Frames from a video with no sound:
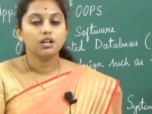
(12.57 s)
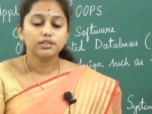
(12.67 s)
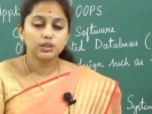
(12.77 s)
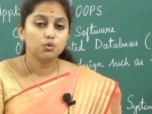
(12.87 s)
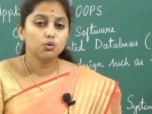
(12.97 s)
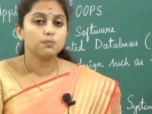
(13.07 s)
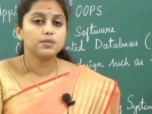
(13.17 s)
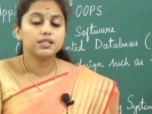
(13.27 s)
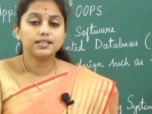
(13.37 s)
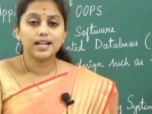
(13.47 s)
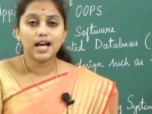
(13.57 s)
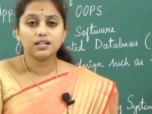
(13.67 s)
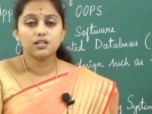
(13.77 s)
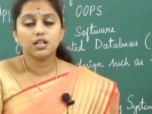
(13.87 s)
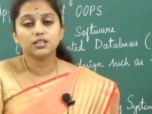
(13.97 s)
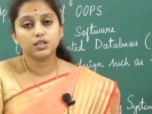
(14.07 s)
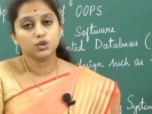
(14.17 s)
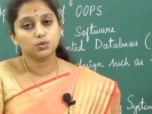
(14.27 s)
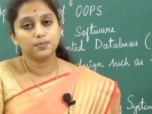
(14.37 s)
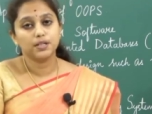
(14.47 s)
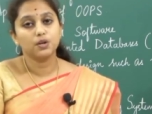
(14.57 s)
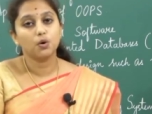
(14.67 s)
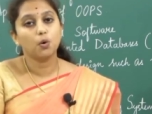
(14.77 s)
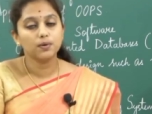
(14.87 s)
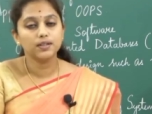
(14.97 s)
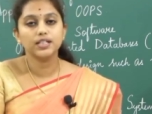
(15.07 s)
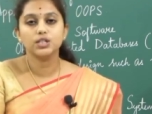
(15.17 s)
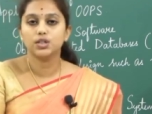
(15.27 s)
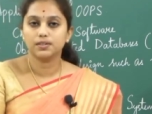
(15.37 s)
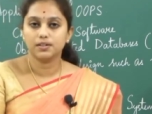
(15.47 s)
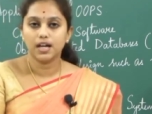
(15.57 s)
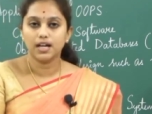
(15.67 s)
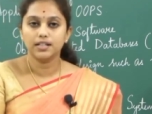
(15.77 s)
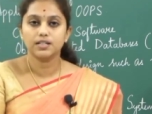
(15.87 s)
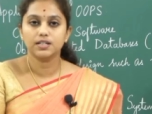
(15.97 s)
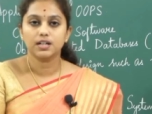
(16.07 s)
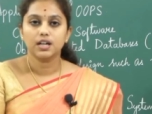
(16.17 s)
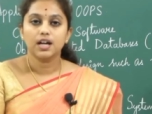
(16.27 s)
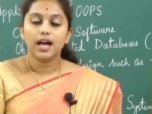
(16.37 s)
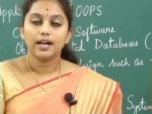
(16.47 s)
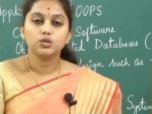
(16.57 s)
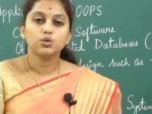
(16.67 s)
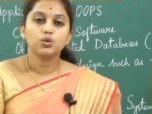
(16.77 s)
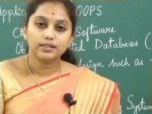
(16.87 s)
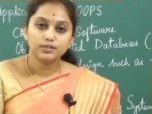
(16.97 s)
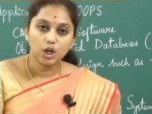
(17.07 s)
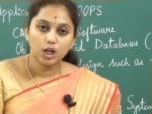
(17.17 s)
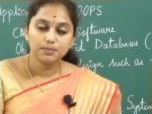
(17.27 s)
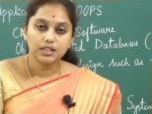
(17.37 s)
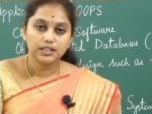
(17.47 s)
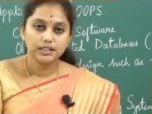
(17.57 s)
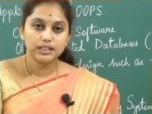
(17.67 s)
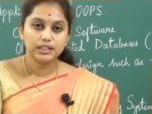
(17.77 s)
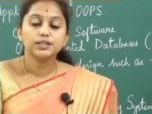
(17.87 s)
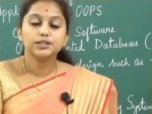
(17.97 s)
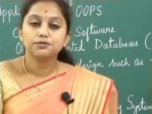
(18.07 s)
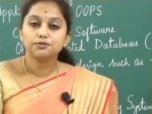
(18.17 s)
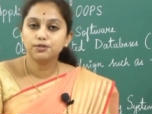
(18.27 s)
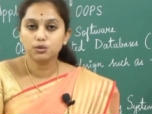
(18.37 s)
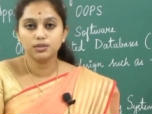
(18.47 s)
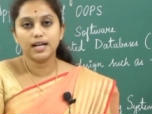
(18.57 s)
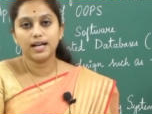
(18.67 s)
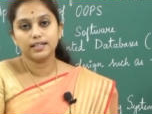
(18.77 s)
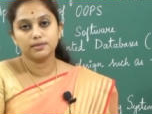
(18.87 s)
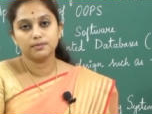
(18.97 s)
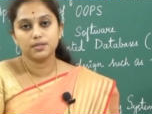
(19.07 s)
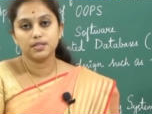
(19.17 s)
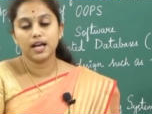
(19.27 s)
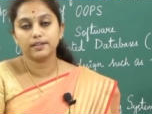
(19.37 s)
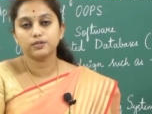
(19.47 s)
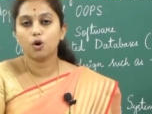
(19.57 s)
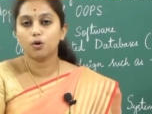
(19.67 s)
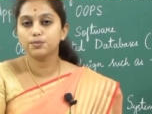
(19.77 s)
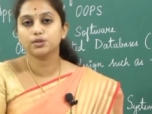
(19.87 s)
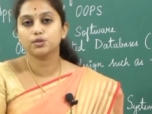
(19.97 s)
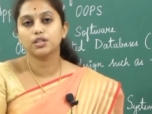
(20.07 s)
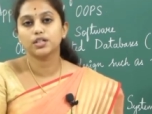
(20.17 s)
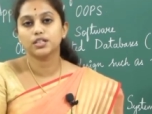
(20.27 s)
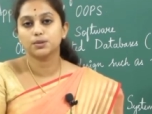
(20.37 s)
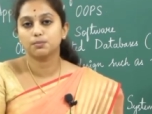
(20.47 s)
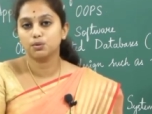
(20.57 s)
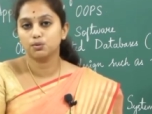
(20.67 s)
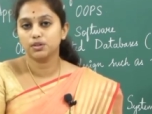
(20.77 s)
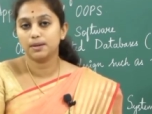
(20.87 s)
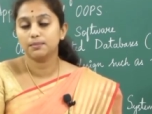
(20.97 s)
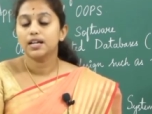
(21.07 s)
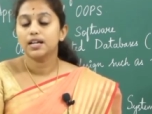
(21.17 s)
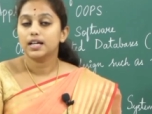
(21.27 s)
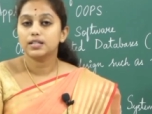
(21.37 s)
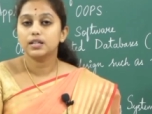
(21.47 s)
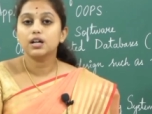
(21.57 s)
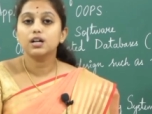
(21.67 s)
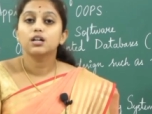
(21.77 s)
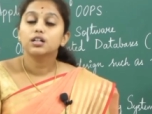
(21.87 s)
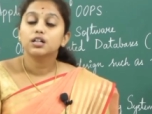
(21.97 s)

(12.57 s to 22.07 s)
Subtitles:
With OOPS, the classes are tend to be overly generalized and to adopt the flow diagrams and object-oriented program is a